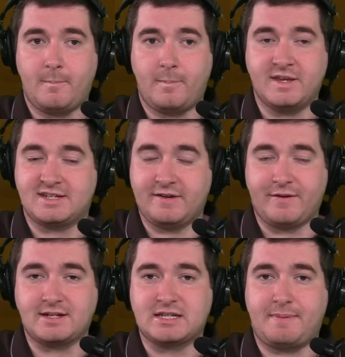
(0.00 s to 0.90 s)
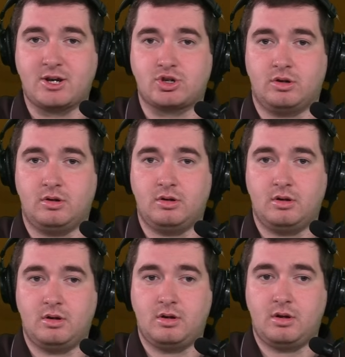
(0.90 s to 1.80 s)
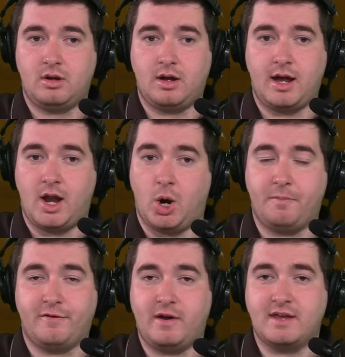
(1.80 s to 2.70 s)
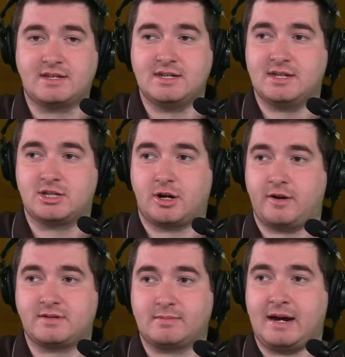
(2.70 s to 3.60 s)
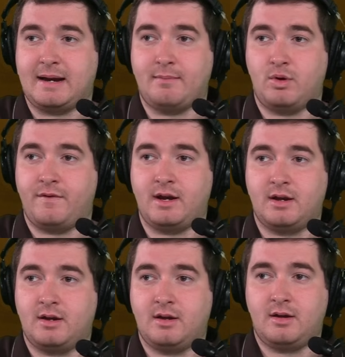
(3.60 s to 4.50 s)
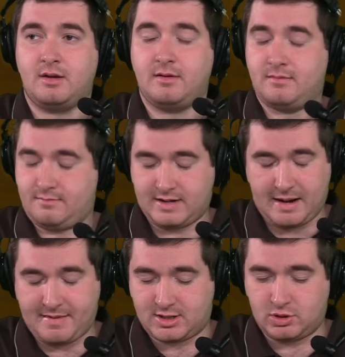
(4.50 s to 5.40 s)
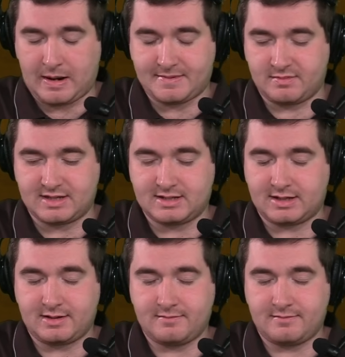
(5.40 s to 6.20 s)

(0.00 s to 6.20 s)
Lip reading: This defense is special. And hopefully this is the start of some kind of movie. But I'm not too optimistic.